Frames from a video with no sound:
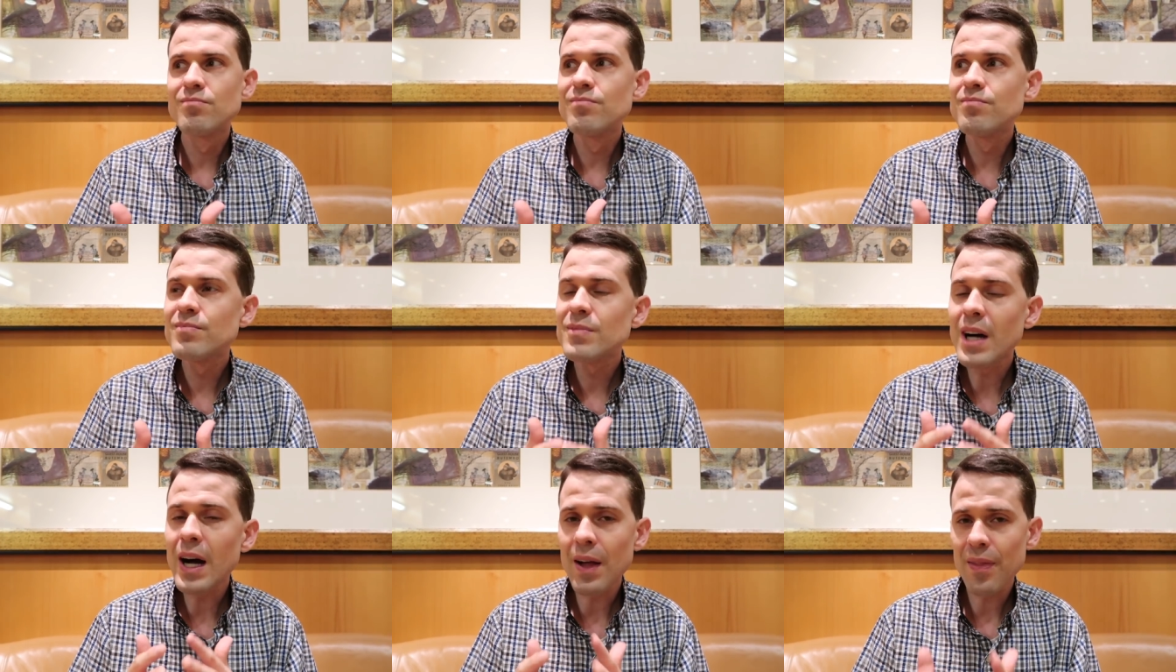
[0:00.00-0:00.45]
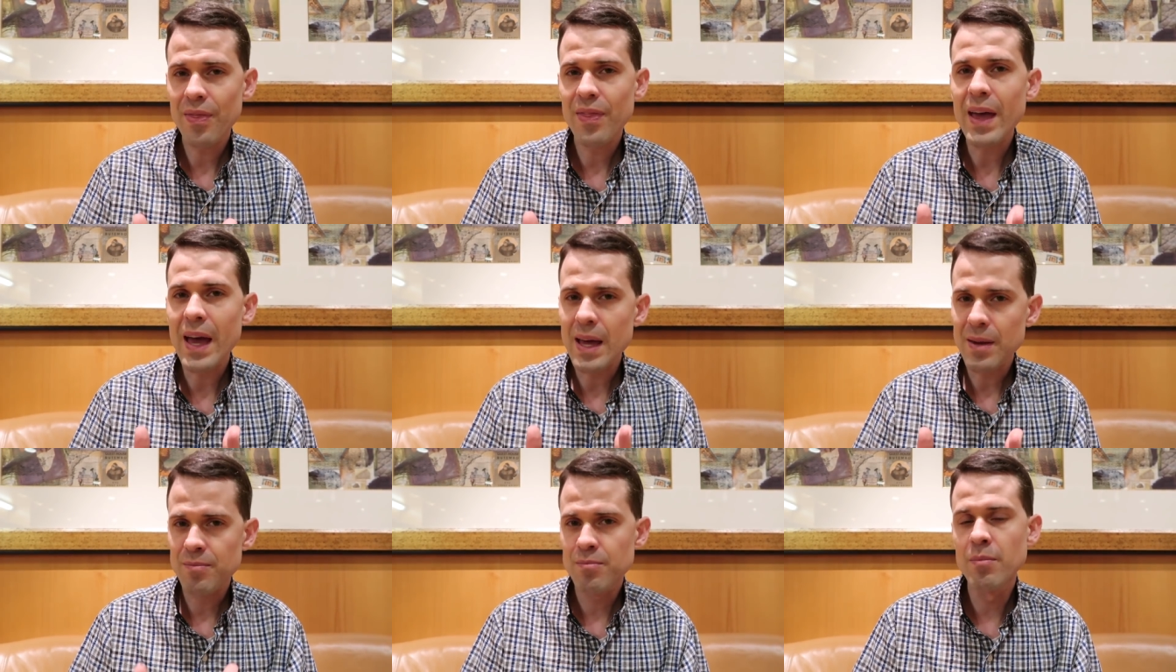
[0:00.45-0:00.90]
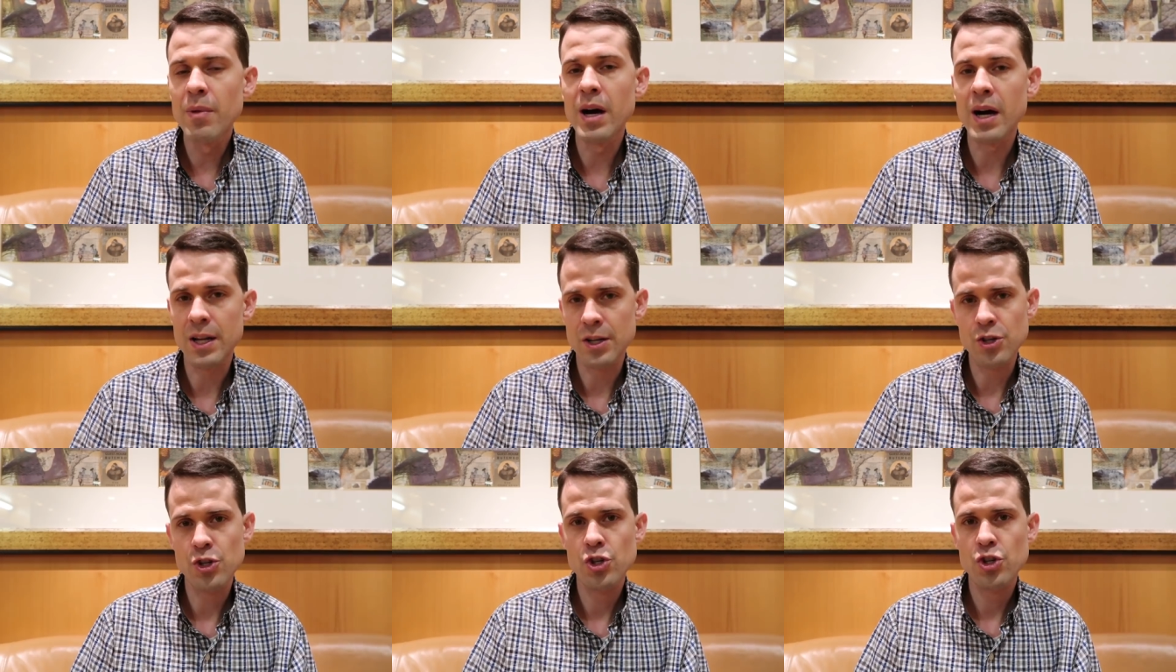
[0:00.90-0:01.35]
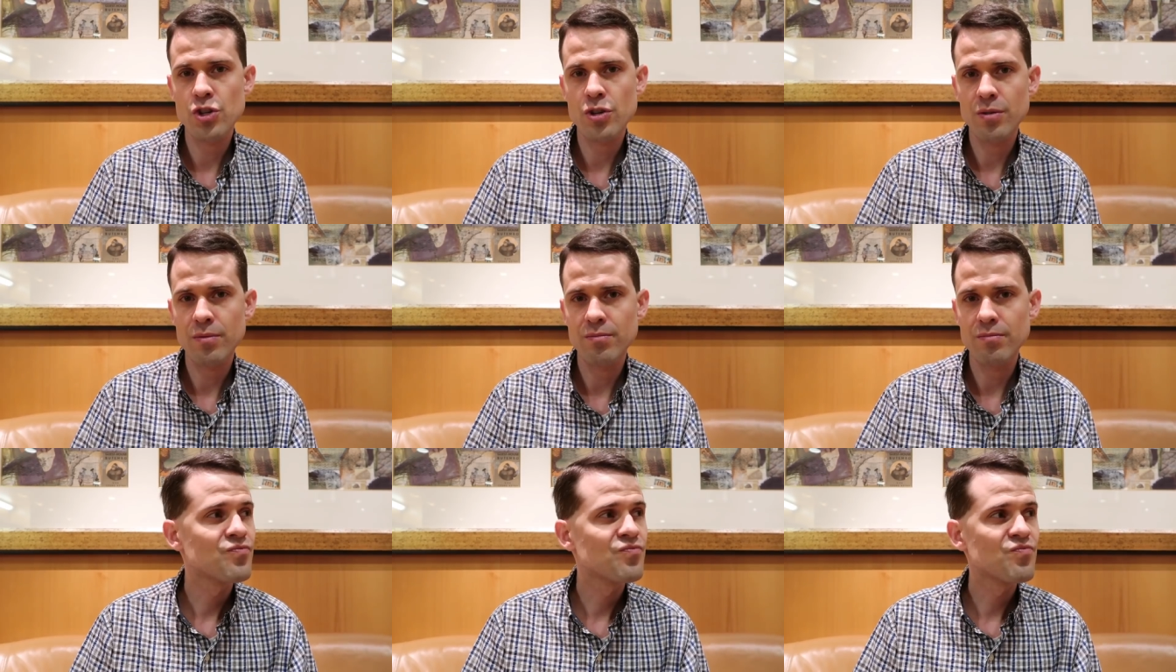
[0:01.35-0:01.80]
Not that much.
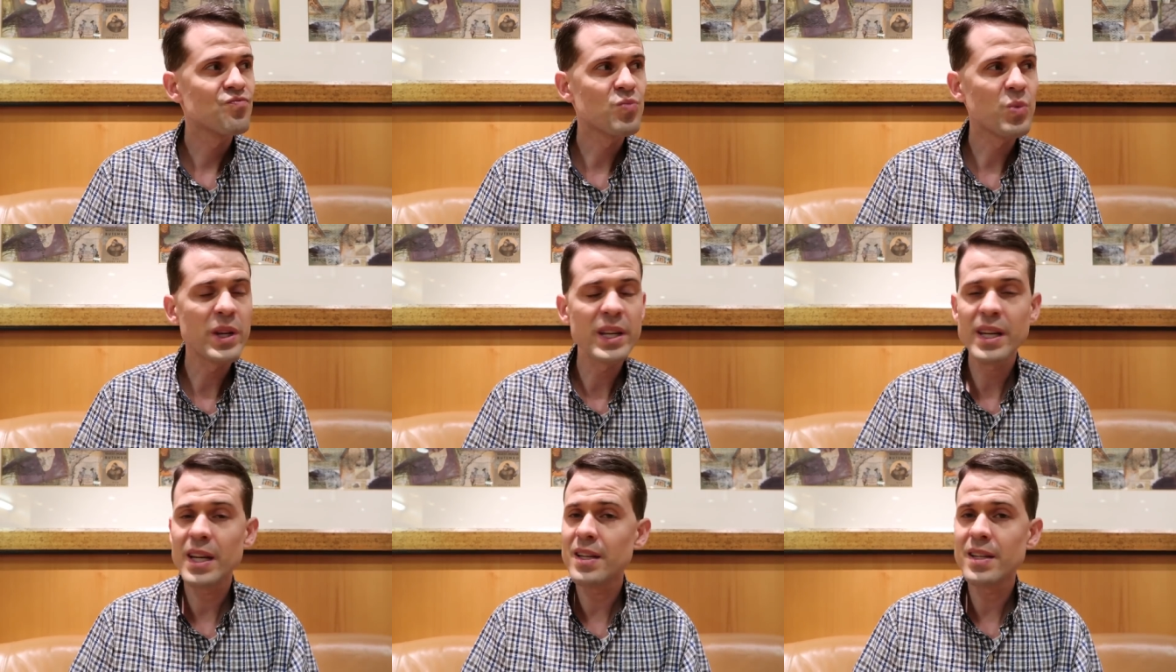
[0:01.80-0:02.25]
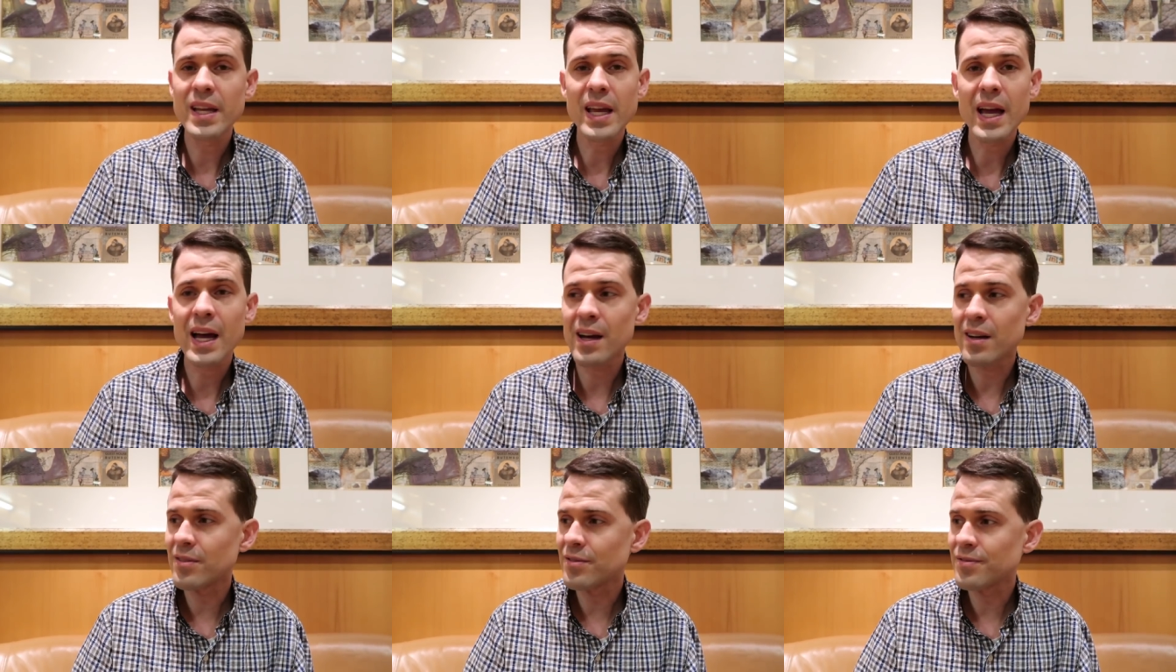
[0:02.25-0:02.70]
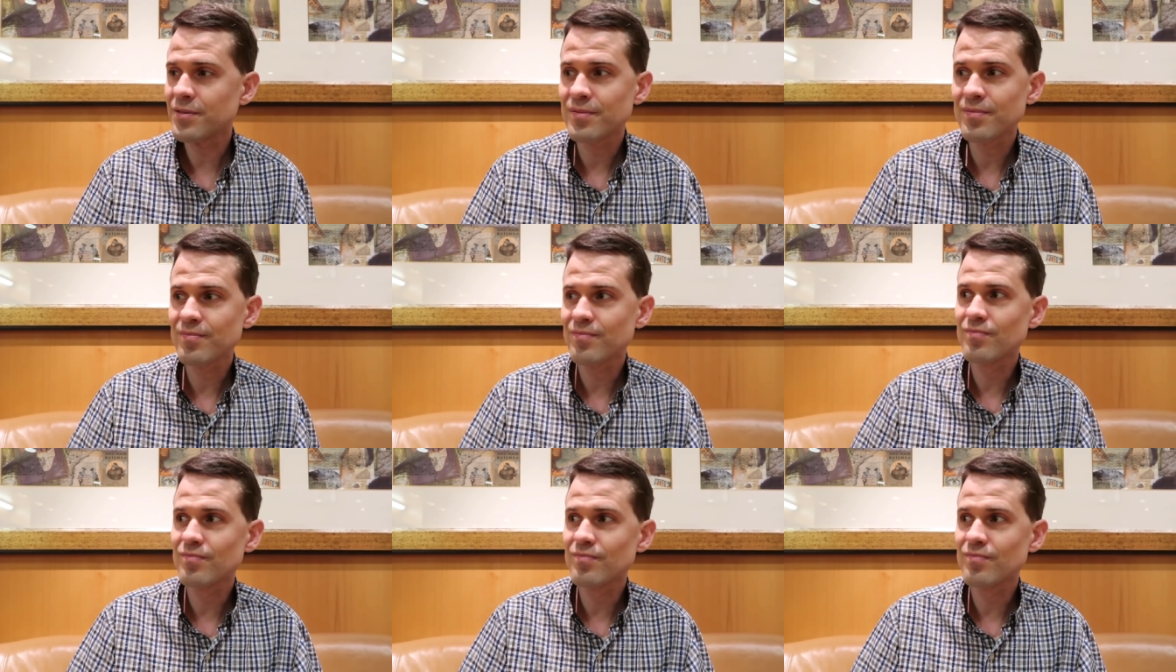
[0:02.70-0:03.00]
We didn't have